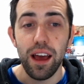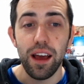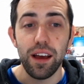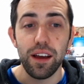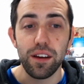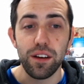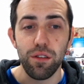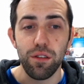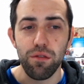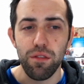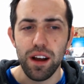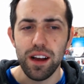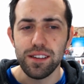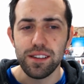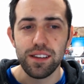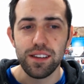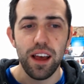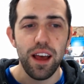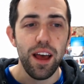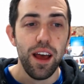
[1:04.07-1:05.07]

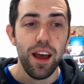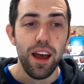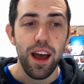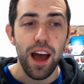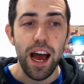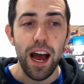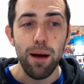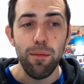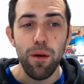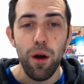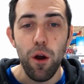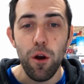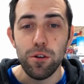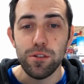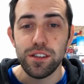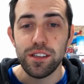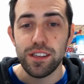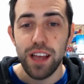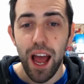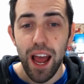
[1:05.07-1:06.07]
Guerres, who
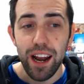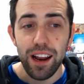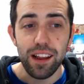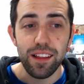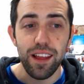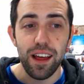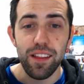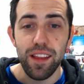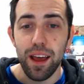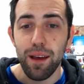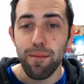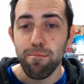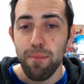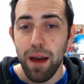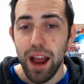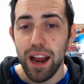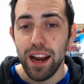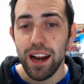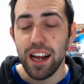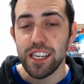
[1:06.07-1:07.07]
stated that they
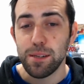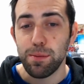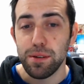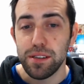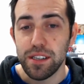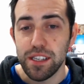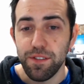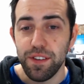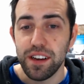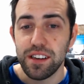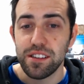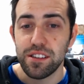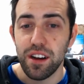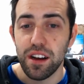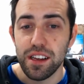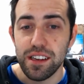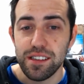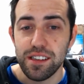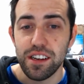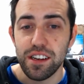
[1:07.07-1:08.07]
made a specific
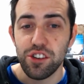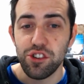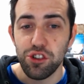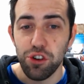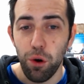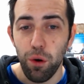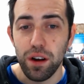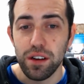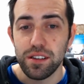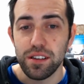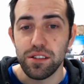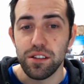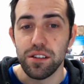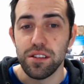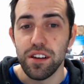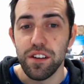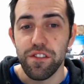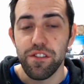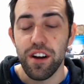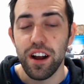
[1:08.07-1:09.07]
stylistic choice to
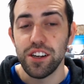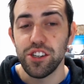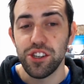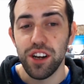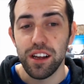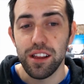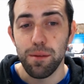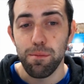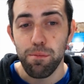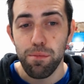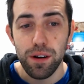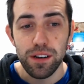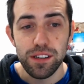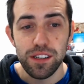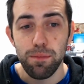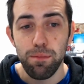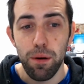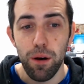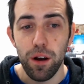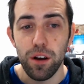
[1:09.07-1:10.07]
differentiate the
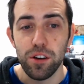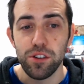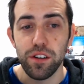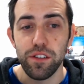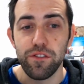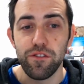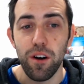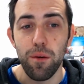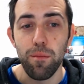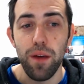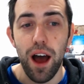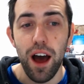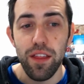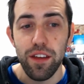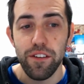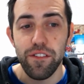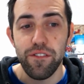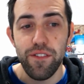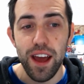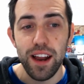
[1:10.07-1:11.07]
Prince of Persia from
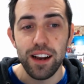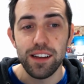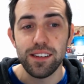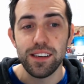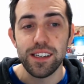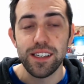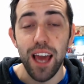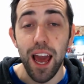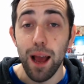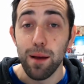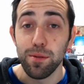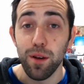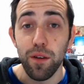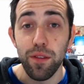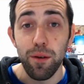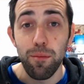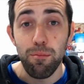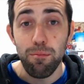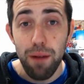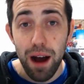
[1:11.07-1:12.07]
other fantasy games
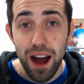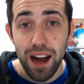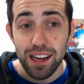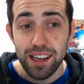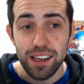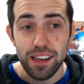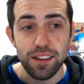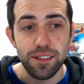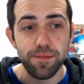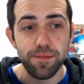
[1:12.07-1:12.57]
on the market.